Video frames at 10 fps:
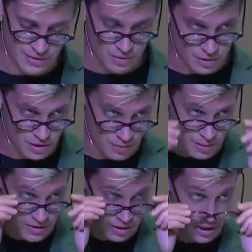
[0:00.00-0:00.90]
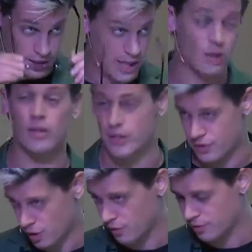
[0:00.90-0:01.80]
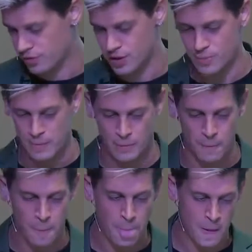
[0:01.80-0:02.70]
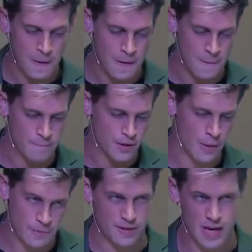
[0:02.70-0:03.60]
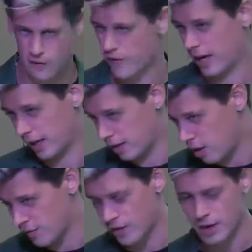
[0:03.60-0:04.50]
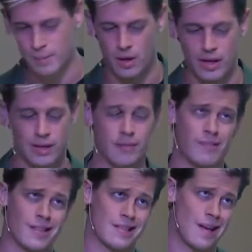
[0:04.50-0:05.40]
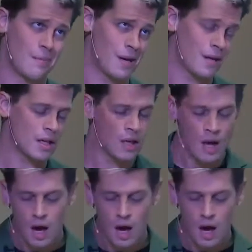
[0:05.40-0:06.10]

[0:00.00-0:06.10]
Now, Twitter basically killed itself with these people. The company's now failing, can't find a buyer. I'm really sad about it.